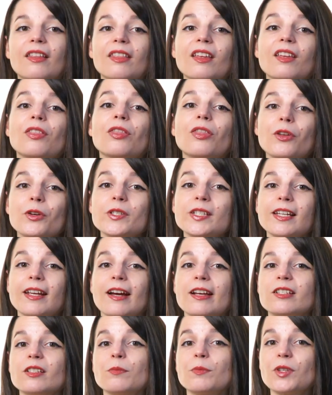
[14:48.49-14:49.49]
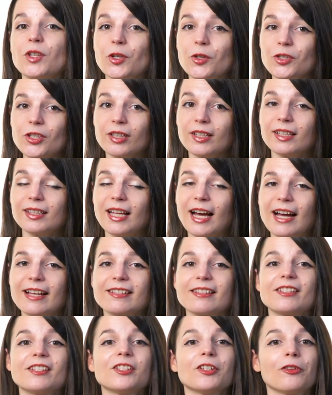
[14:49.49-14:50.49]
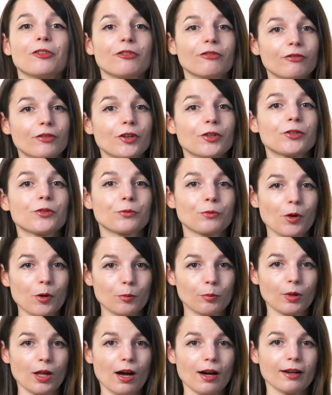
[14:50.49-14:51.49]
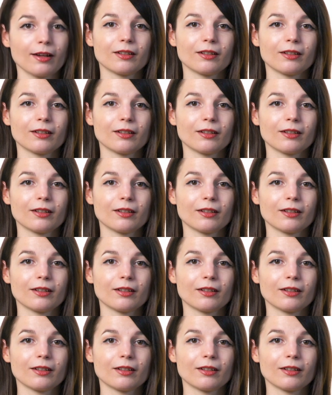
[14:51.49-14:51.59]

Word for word: the enthusiasm usually lasts until the first roadblock.